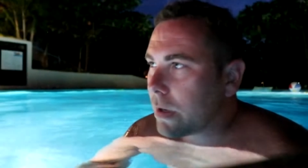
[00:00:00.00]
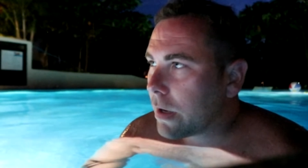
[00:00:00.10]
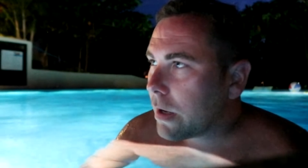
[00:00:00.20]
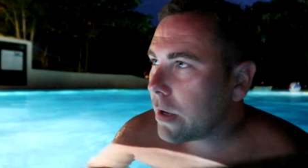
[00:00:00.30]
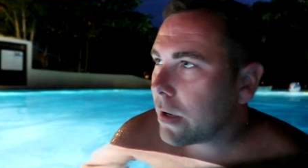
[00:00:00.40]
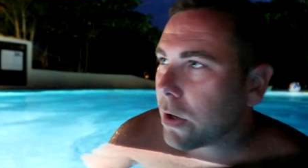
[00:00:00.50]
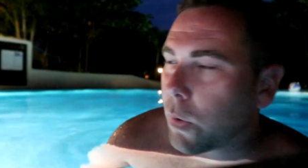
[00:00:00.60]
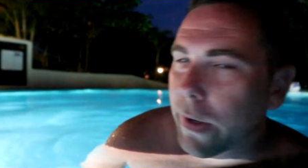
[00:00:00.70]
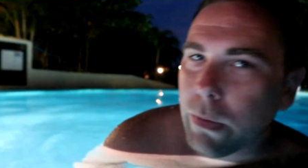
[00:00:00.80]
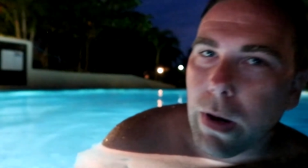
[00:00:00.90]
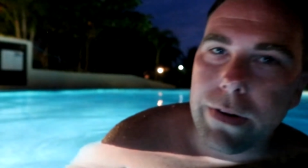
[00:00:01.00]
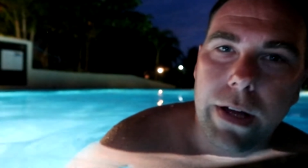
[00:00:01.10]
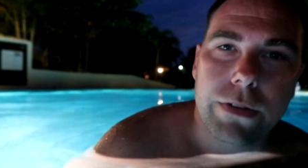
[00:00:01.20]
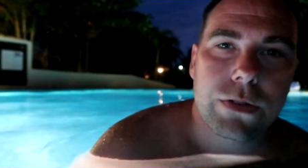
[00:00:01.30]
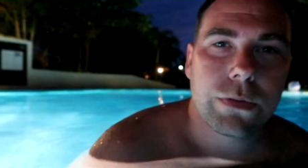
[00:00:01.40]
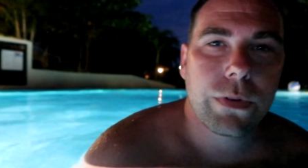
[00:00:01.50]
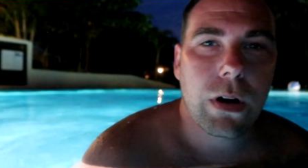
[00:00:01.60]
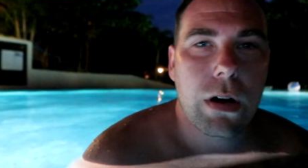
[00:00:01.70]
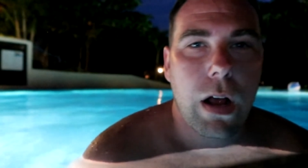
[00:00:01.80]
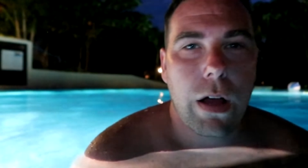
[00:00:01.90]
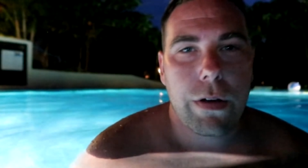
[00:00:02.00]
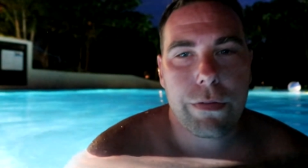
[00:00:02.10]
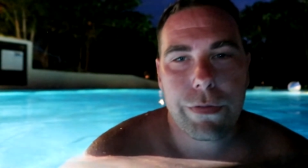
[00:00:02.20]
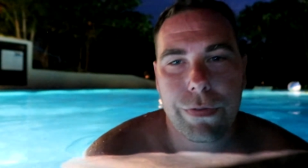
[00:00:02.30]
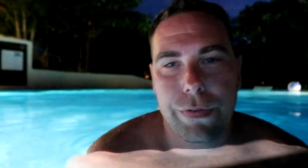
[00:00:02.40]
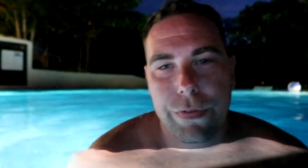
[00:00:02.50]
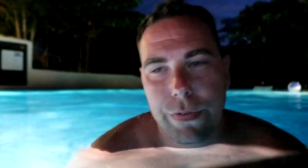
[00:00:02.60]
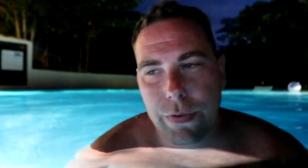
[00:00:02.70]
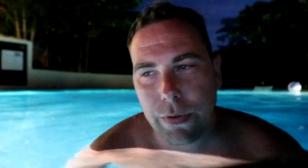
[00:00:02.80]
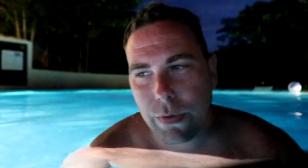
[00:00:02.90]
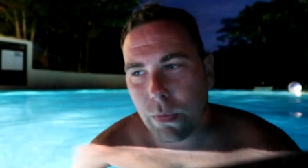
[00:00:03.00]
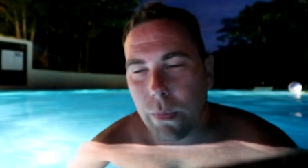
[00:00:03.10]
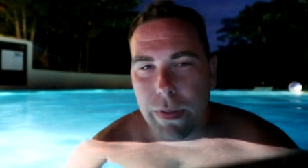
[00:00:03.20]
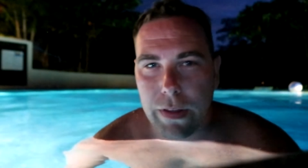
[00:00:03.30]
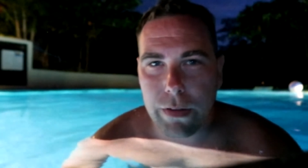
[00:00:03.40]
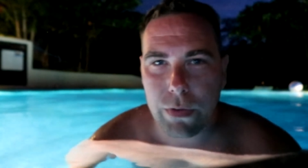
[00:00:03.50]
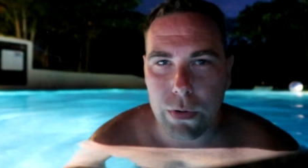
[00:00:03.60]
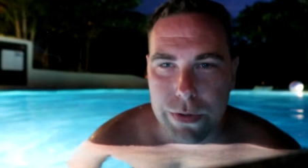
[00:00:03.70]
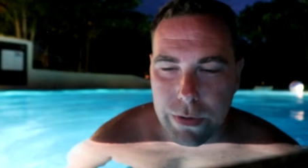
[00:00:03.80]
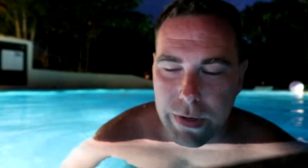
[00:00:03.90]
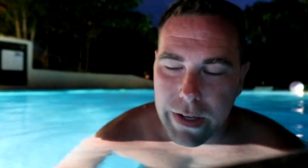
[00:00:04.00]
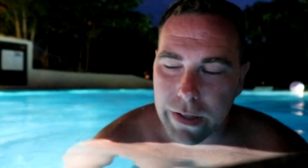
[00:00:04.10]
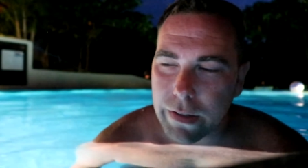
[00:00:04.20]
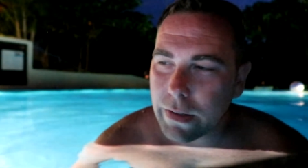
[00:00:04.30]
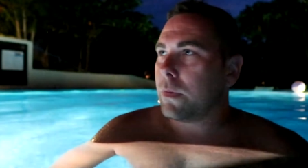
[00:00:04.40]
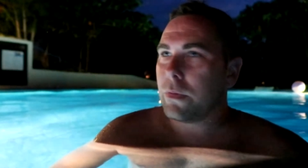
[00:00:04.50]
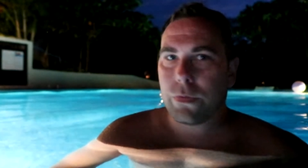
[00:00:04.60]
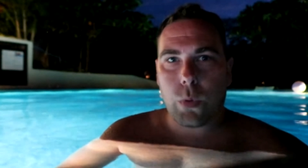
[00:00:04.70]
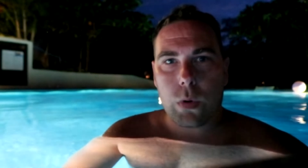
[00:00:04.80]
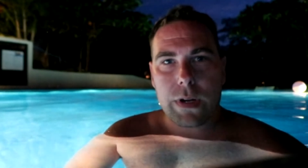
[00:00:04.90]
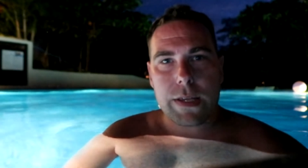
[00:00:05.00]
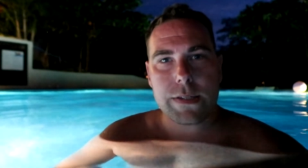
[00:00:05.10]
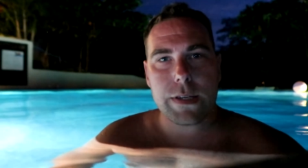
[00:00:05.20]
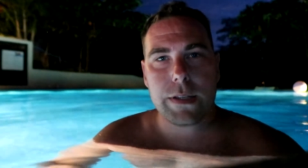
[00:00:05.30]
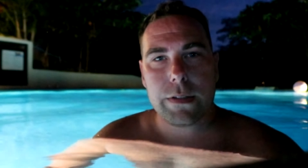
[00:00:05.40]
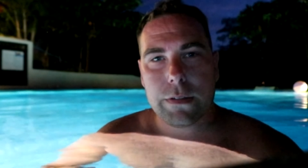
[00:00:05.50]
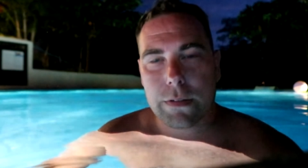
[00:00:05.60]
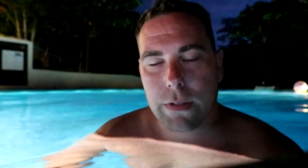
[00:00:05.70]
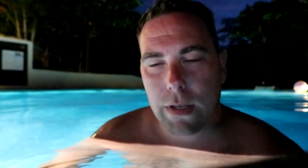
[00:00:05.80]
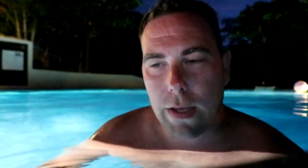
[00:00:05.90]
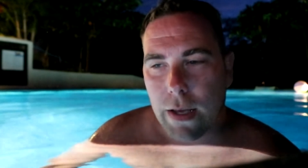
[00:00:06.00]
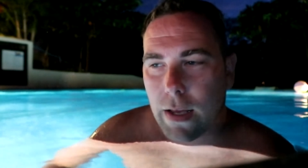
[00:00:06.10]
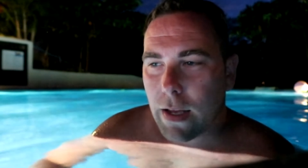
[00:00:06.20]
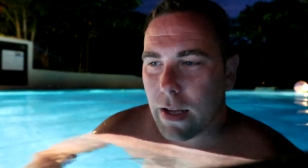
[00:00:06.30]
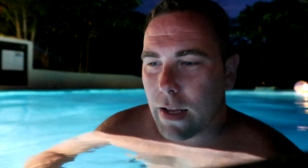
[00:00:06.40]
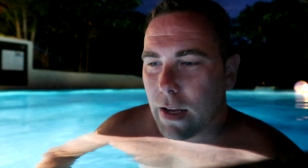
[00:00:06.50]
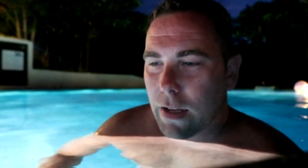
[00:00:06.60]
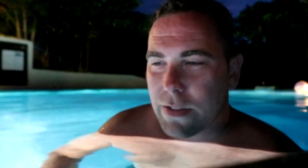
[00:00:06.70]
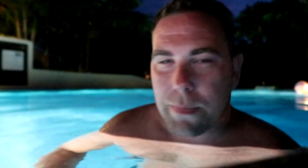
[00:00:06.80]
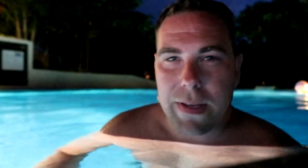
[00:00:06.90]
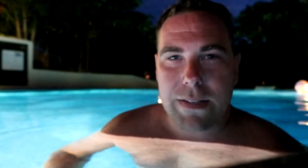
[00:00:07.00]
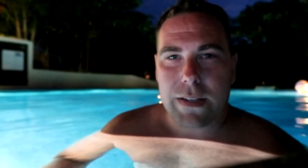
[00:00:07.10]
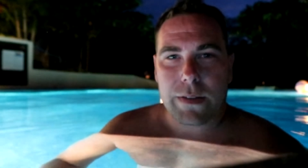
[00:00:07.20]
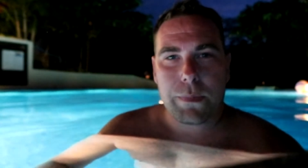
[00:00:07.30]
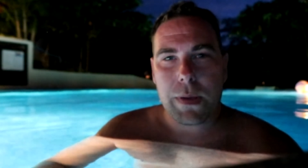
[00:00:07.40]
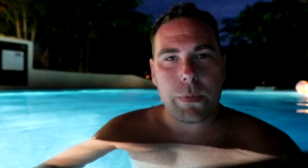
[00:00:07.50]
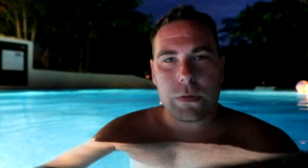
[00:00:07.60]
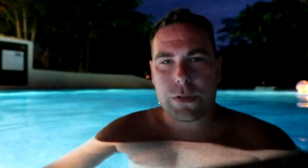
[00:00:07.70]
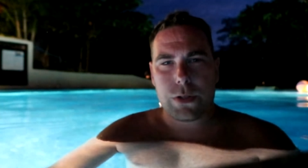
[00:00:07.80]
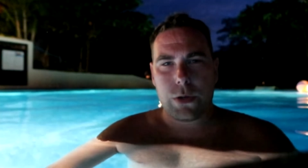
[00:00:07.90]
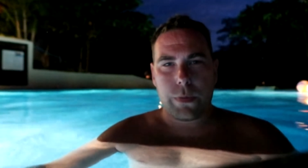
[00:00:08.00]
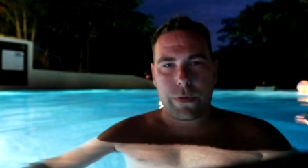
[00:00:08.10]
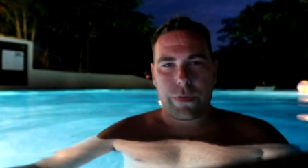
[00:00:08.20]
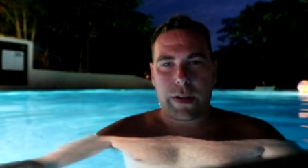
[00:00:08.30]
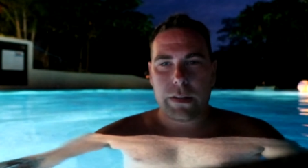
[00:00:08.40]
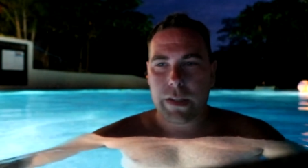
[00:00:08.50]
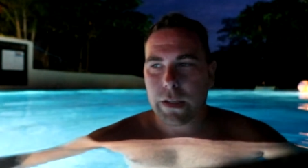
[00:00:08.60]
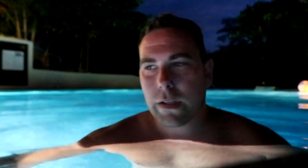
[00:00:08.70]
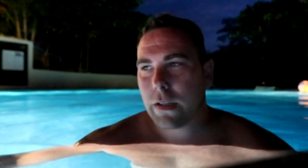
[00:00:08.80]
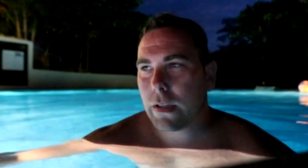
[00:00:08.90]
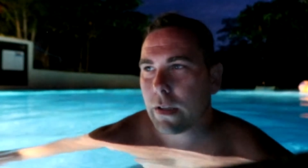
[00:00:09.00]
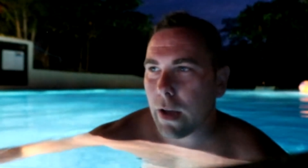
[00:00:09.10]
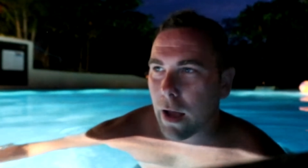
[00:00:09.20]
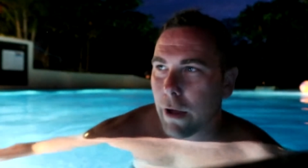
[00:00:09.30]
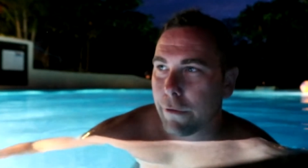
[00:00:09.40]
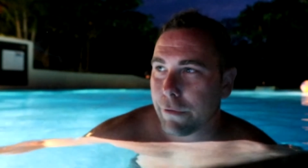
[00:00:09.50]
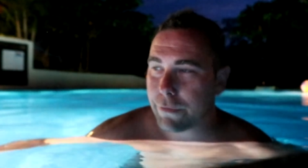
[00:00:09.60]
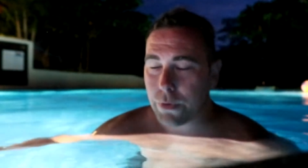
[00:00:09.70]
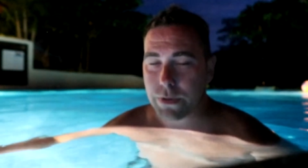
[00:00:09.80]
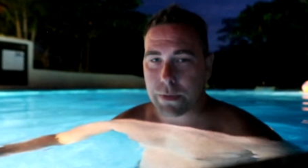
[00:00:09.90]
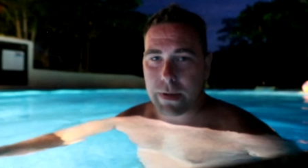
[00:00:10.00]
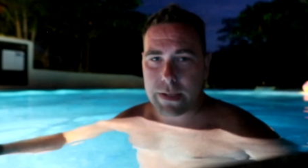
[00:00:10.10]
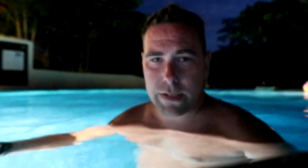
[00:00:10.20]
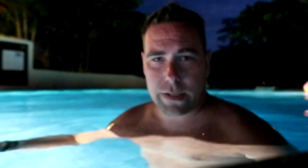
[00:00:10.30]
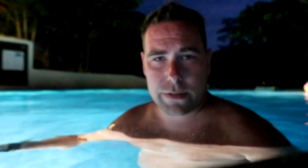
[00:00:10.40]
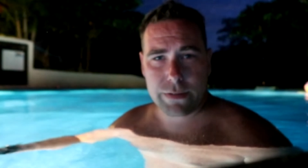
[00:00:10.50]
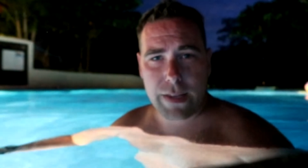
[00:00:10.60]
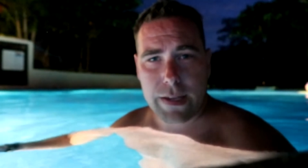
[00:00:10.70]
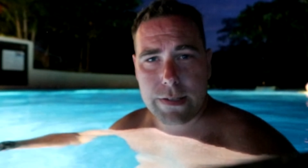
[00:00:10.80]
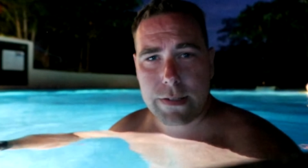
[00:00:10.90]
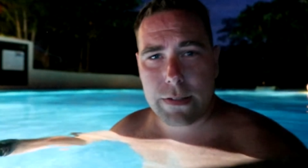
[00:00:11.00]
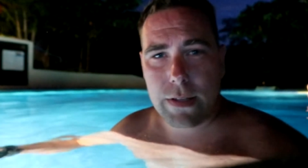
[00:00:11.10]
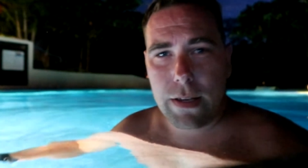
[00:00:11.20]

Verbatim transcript: a quick rundown so far of what we think of Costa Rica. Four days in, it's amazing. People are super friendly. Uh, food's amazing. It tastes,